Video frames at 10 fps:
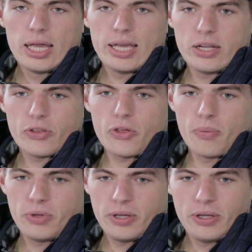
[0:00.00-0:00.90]
It is
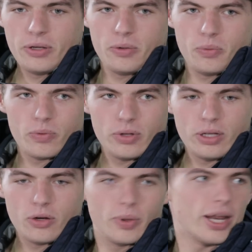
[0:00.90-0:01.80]
something,
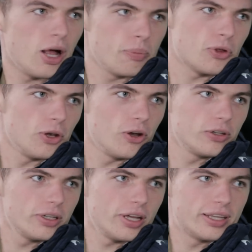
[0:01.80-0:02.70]
what helps a
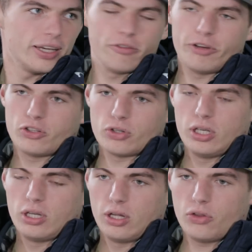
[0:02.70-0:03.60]
lot, I think, a
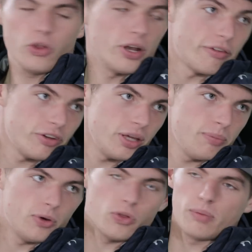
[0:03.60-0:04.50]
victory. It's not
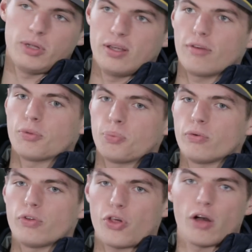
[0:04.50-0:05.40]
everything because, you have to
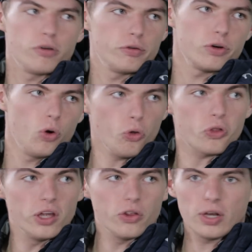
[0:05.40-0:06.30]
prove yourself over a whole
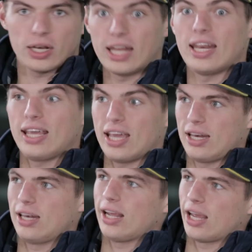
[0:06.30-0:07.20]
season and then
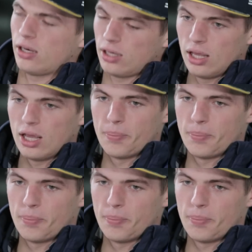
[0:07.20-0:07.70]
again and again.